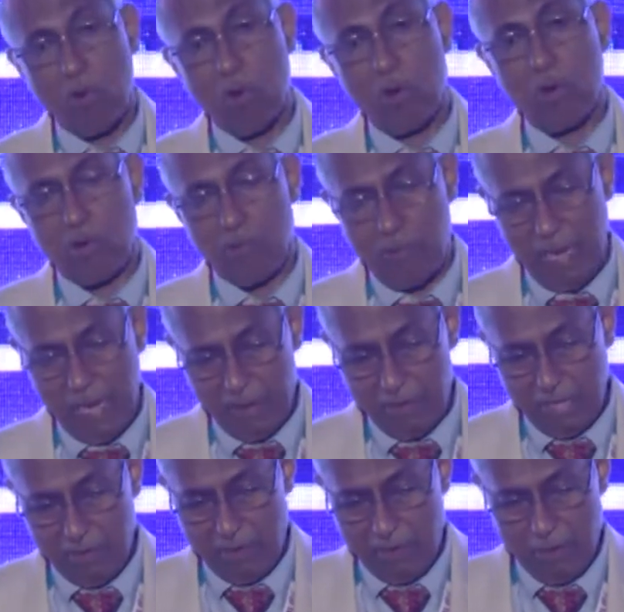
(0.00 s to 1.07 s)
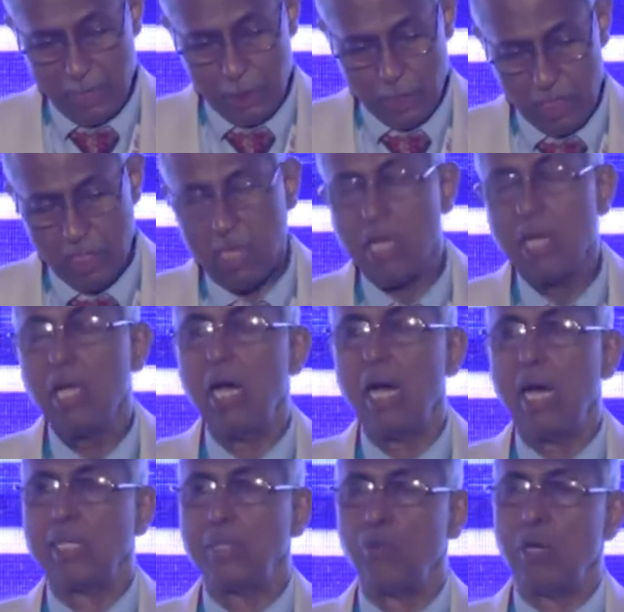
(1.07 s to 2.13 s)
or five that we mentioned are
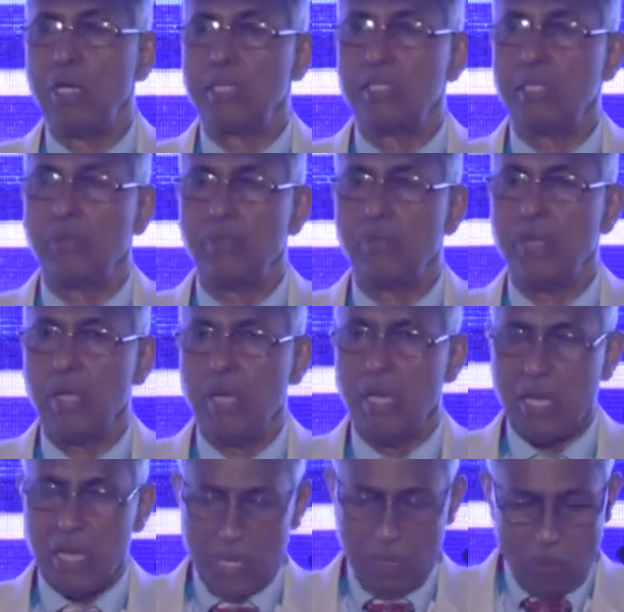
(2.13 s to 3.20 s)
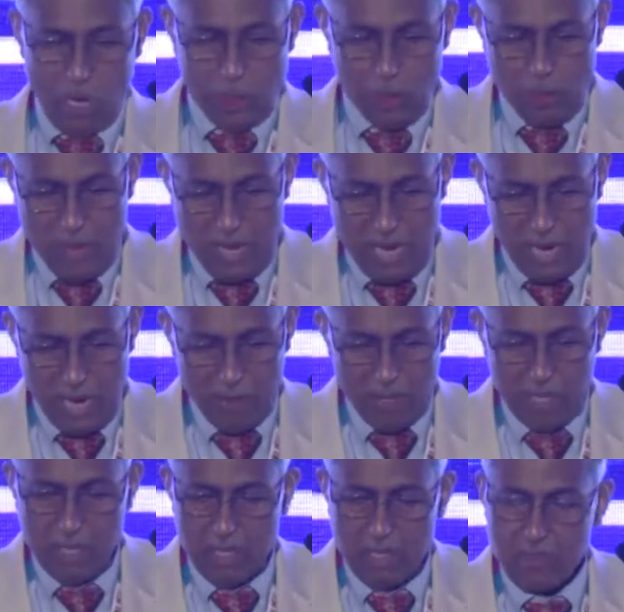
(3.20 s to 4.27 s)
the ones. What should be our
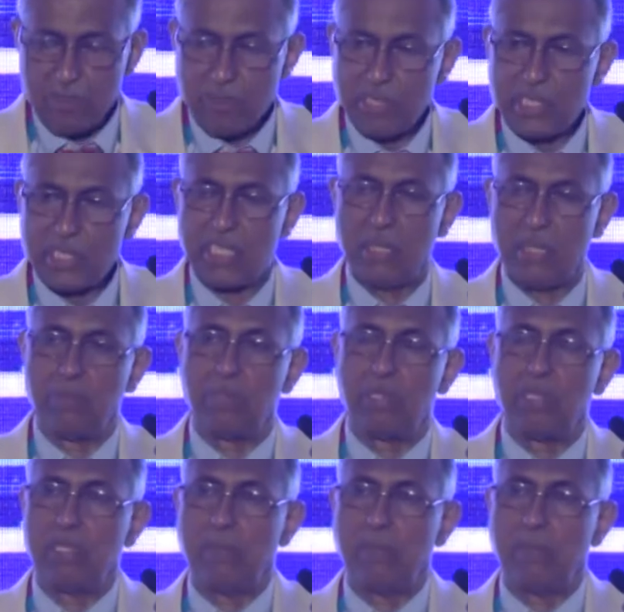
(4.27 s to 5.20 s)
first steps?